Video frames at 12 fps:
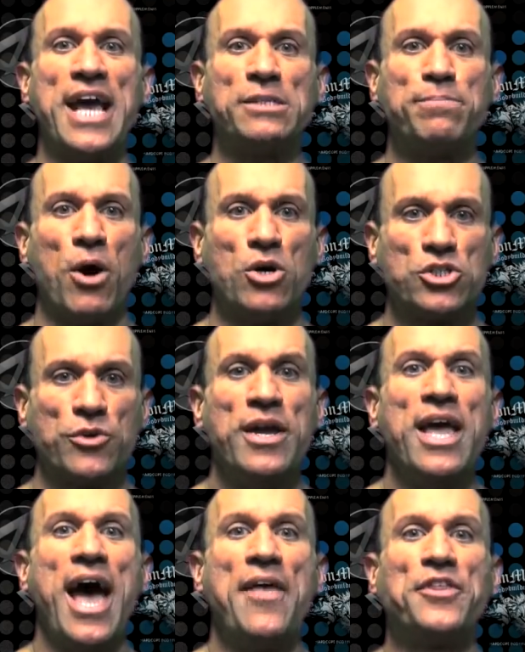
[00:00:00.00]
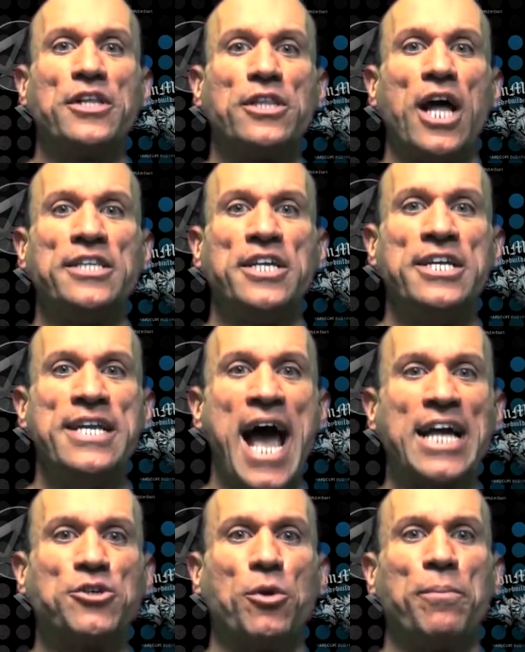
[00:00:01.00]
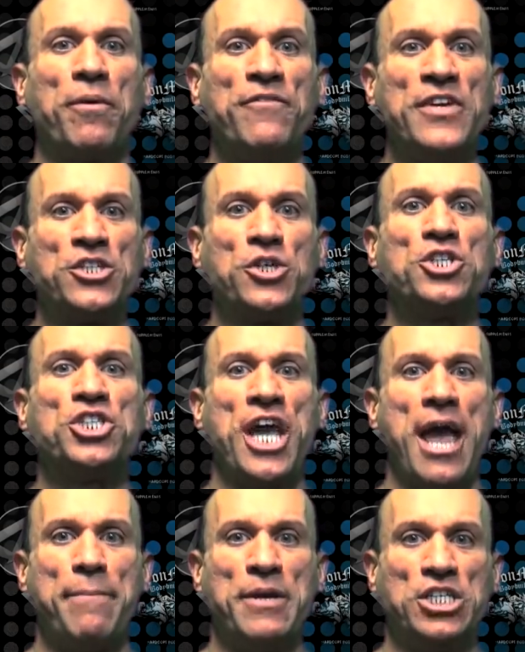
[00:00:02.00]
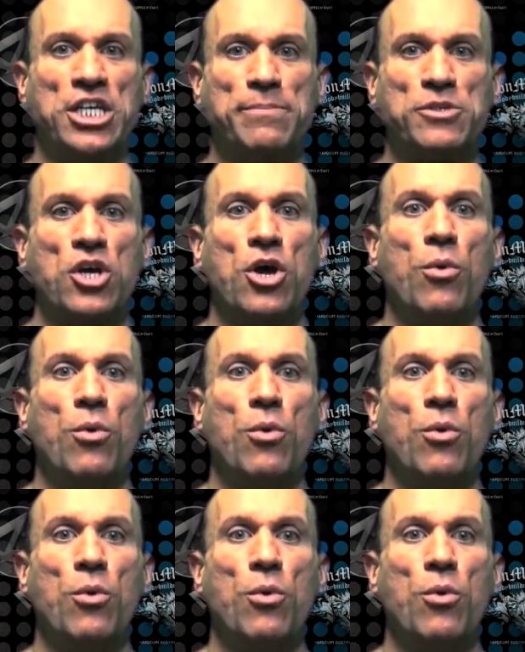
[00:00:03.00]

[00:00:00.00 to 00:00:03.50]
guest poser at the London Natural Provincial Championships,